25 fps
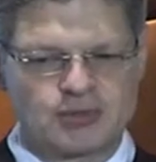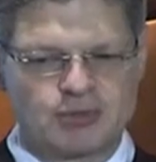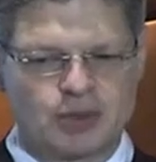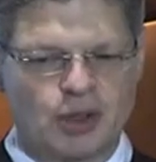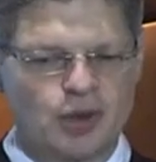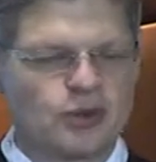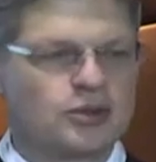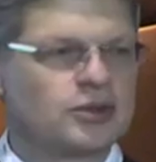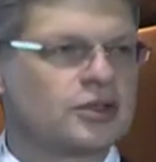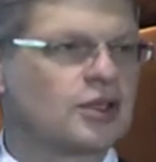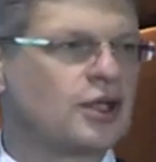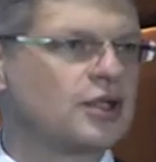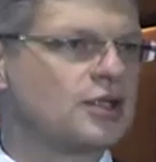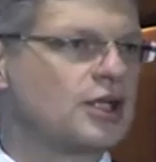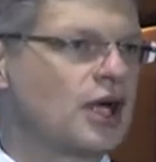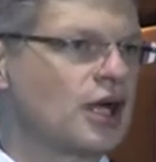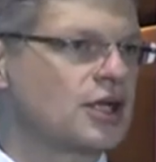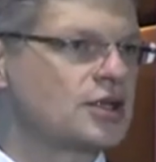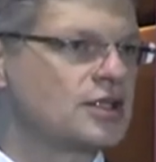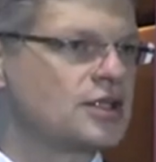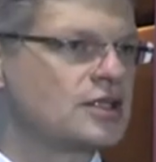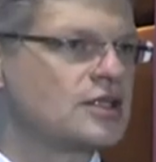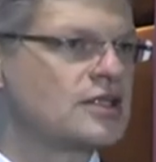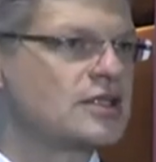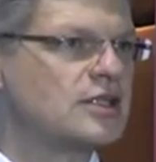bone
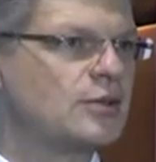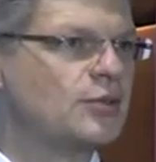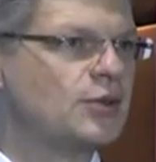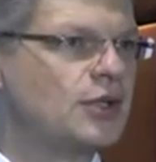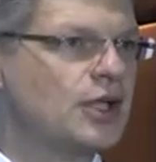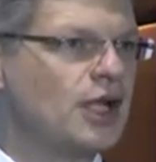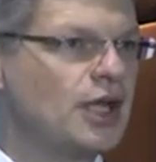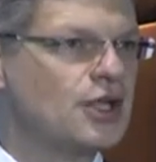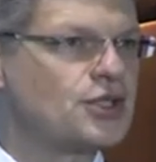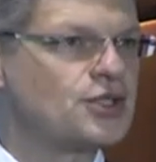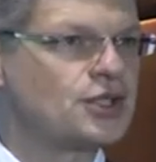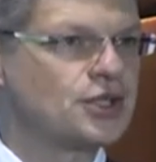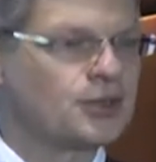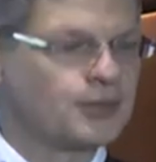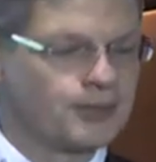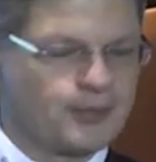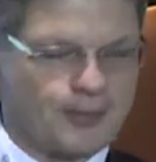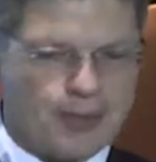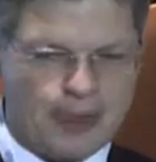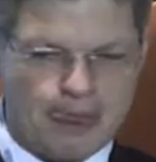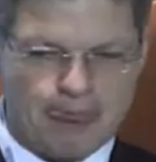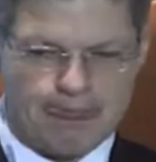conduction stimulation.